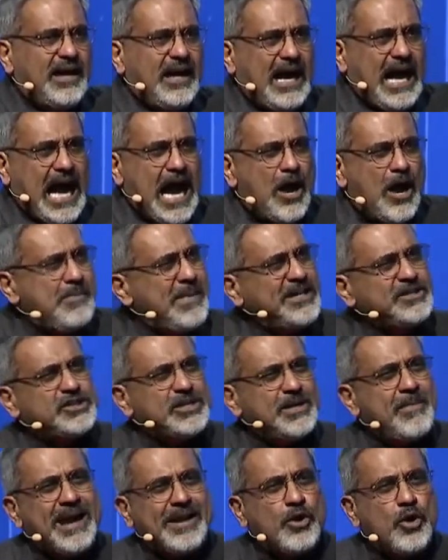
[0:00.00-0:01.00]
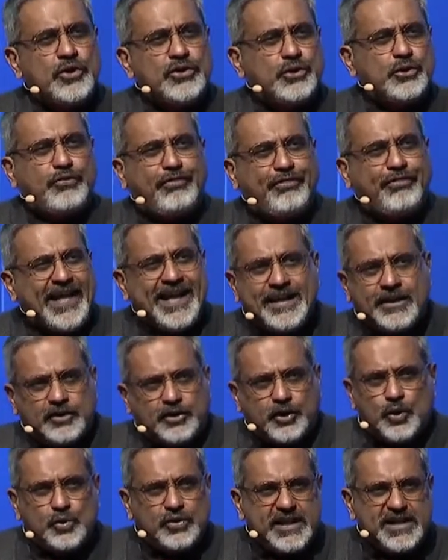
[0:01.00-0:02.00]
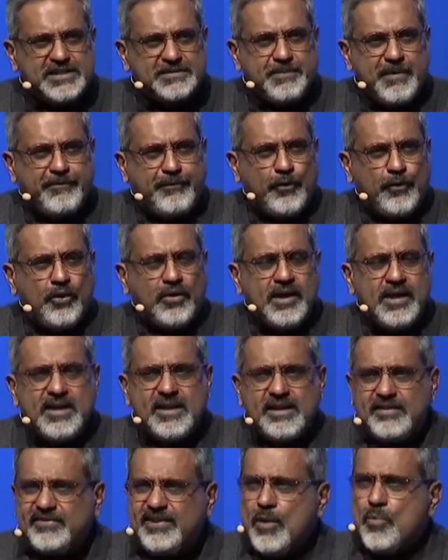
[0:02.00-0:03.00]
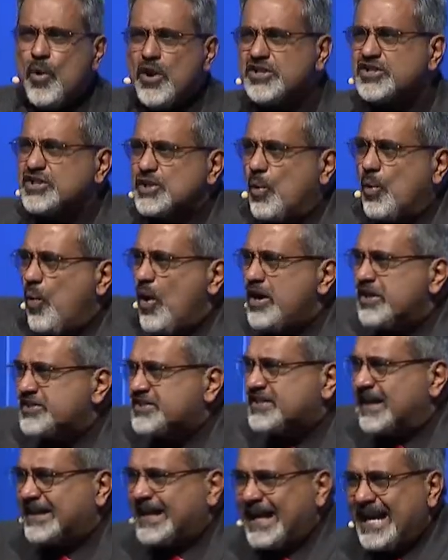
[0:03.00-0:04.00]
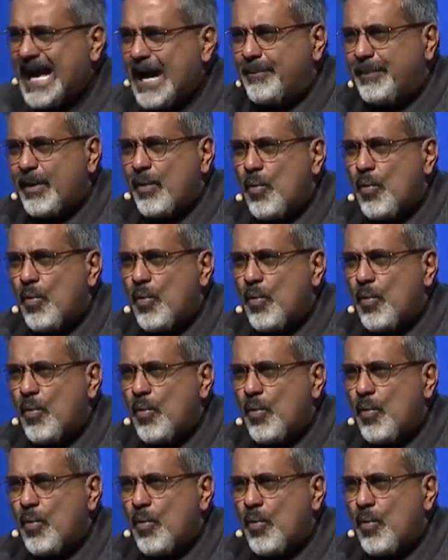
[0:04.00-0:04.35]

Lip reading: how much am I going to think through this before? See, what's the worst that can happen?